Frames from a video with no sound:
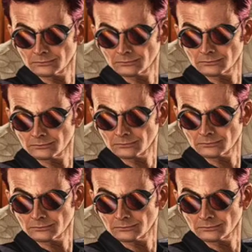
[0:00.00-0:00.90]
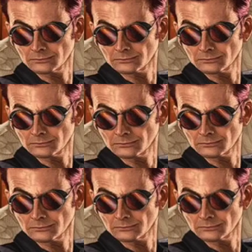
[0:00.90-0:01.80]

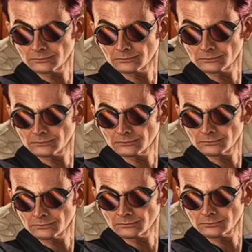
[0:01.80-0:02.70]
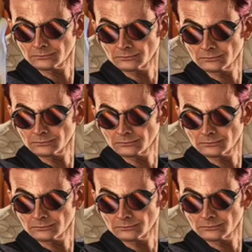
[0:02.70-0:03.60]

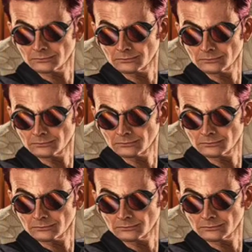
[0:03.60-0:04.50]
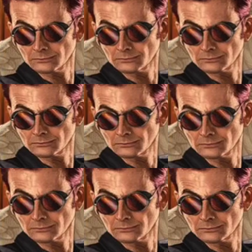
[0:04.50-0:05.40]

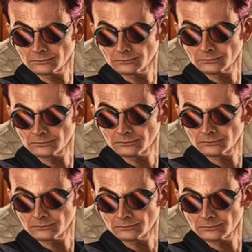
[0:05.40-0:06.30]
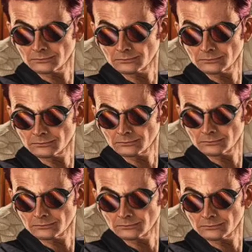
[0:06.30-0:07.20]

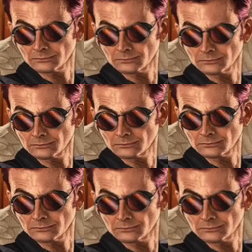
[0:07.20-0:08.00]
[no speech]